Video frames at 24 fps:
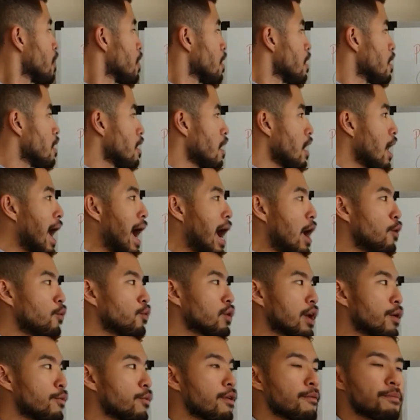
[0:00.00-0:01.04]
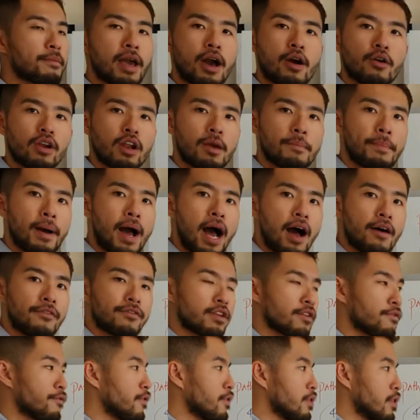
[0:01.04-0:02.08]
how can we calculate path
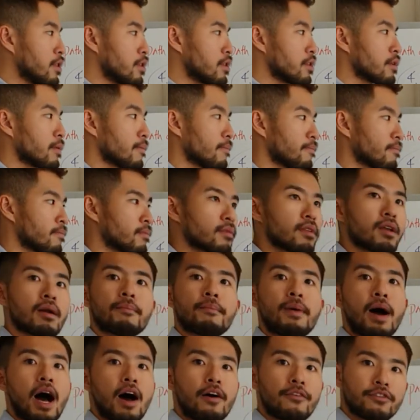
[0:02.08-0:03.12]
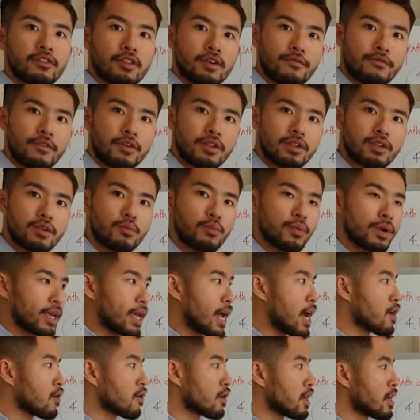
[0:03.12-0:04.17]
difference? Path difference we
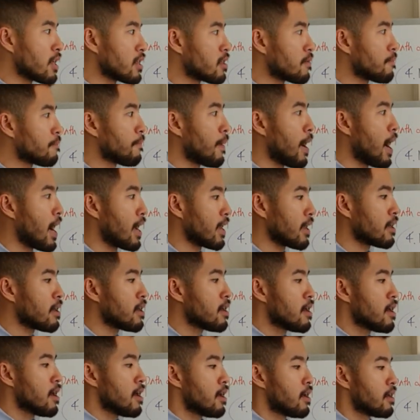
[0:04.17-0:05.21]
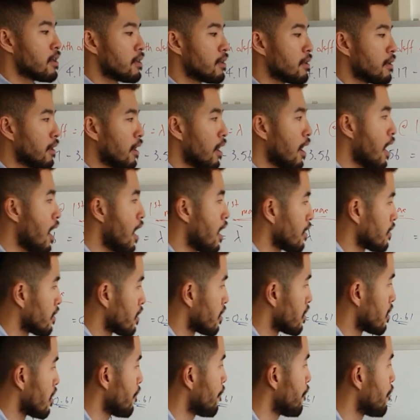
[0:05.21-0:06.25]
calculate by the
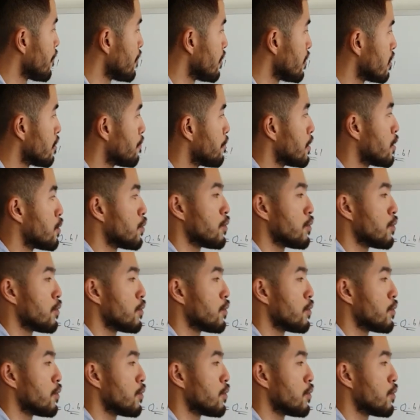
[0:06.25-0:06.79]
difference between the